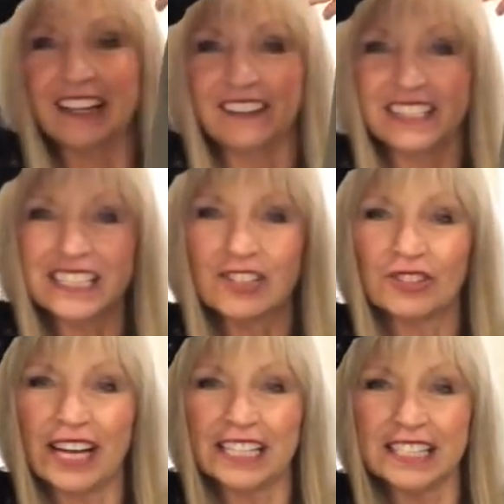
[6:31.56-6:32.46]
This
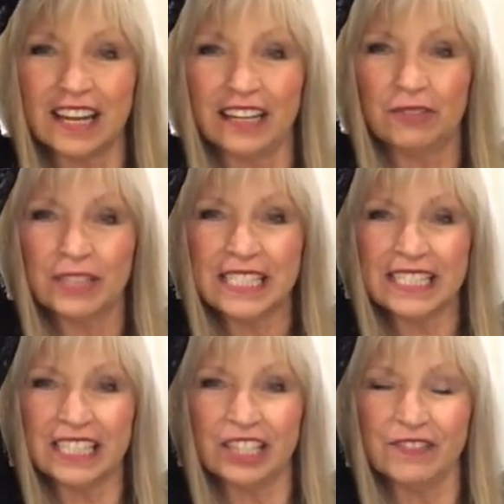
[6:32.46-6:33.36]
dress I had
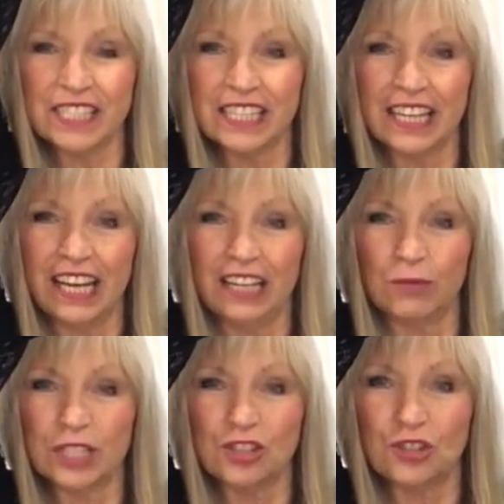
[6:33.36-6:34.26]
received and it
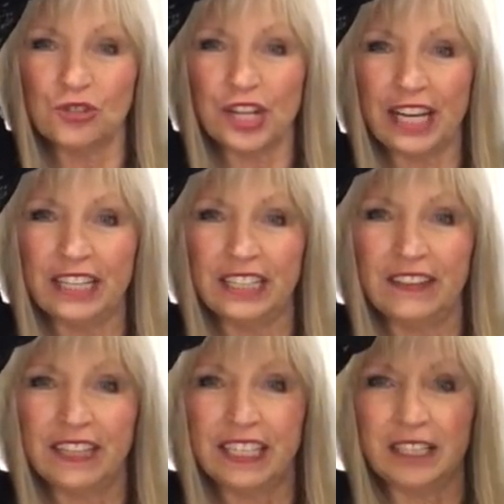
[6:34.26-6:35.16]
was too tight
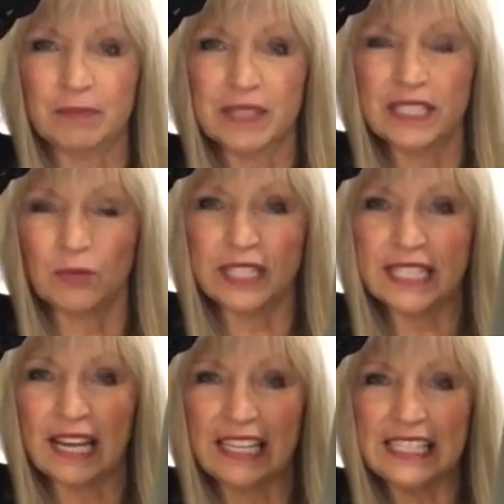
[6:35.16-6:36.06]
in the hips. So we
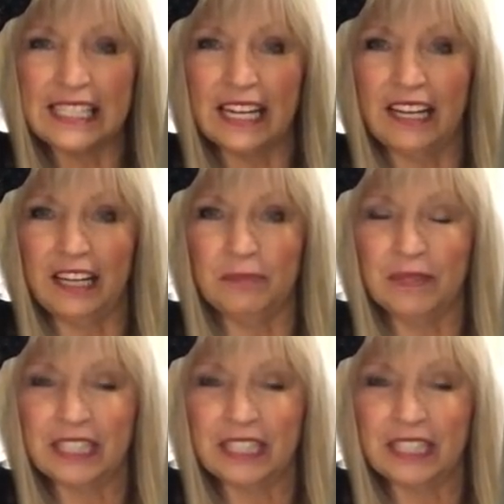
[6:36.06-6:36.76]
sized up